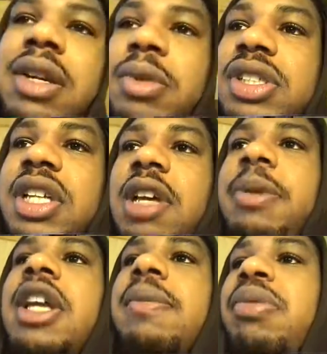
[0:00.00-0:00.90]
that we're still
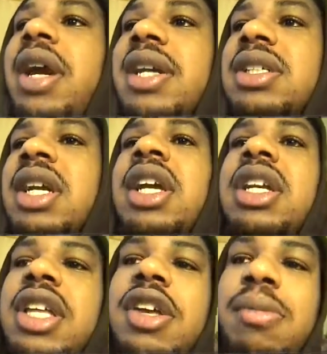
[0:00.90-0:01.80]
being oppressed,
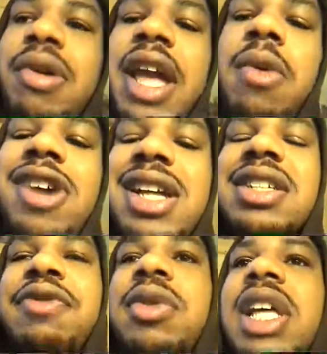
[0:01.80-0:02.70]
then you're brainwashed.
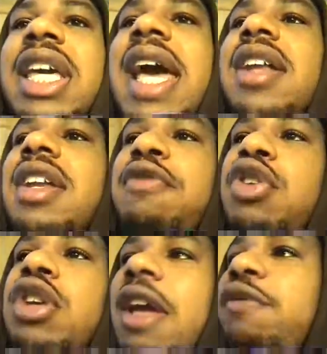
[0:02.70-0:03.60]
If you look out,
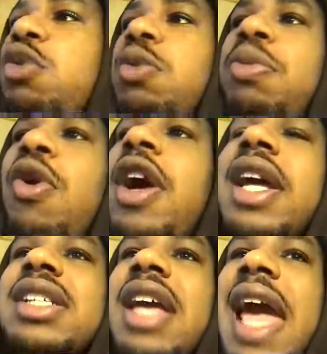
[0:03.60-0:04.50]
if you were born
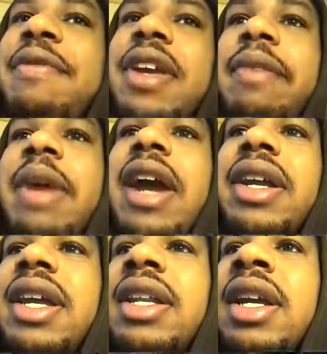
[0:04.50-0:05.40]
as an African
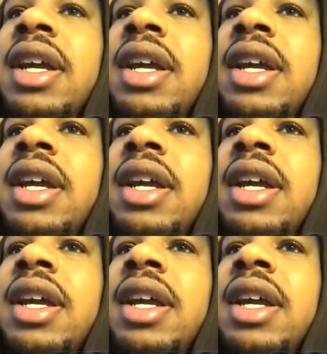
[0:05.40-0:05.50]
American,